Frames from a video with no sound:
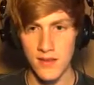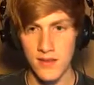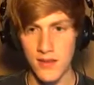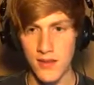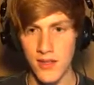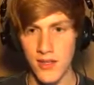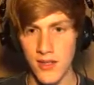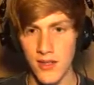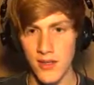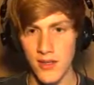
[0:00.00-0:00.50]

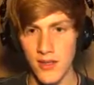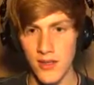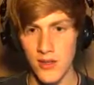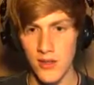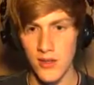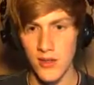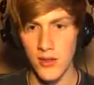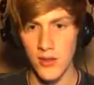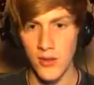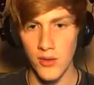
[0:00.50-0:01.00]

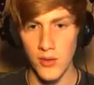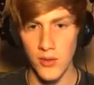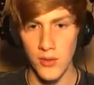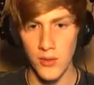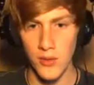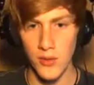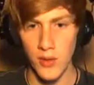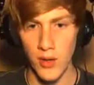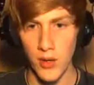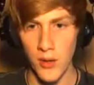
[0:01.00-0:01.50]

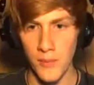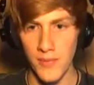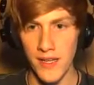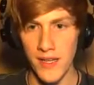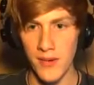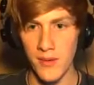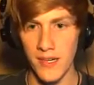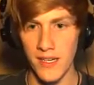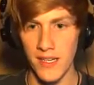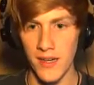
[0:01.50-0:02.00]
No. Oh,
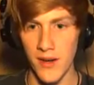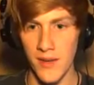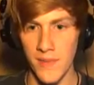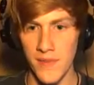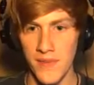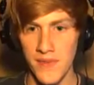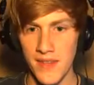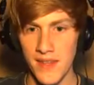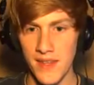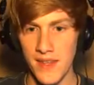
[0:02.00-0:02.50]
there we go.
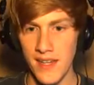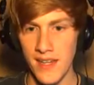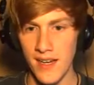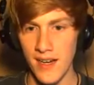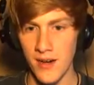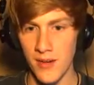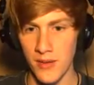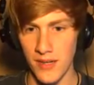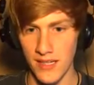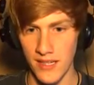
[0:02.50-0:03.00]

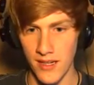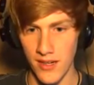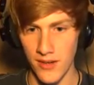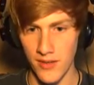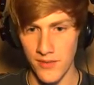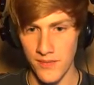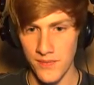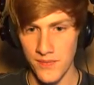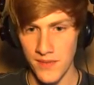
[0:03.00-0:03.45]
There we go.